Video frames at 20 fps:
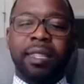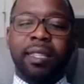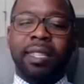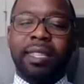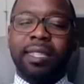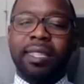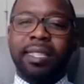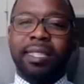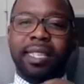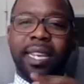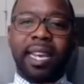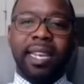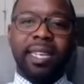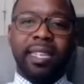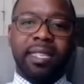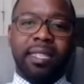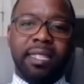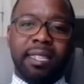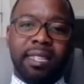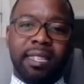The
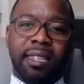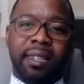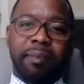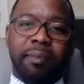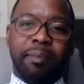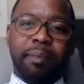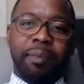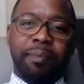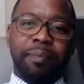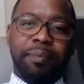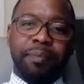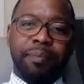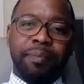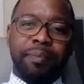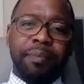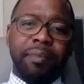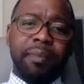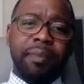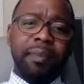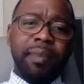second tip
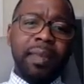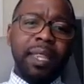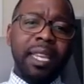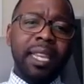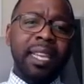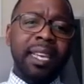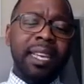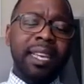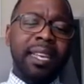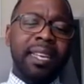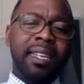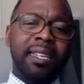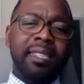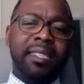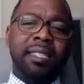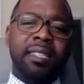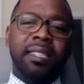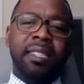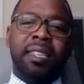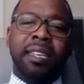
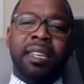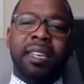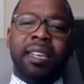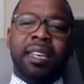is